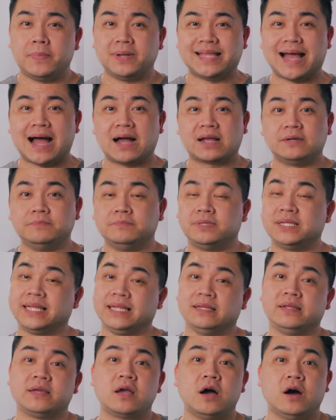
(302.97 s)
but not
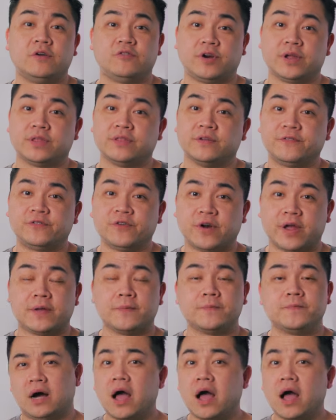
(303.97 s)
completely covering the frame.